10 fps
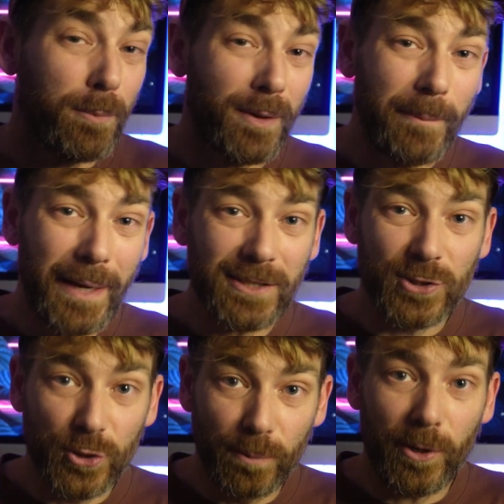probably about
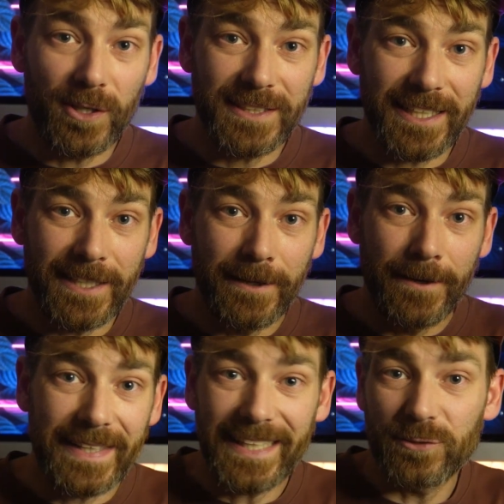2 per day,
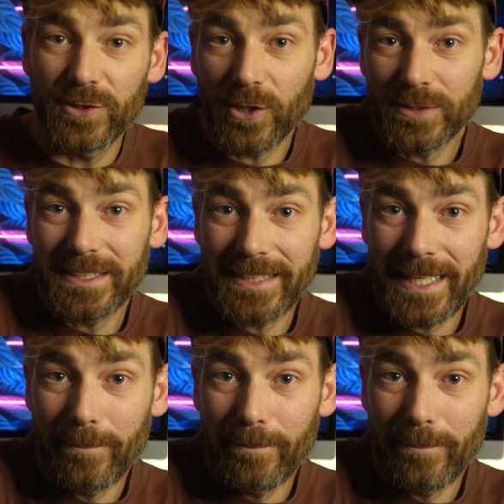and that's resulting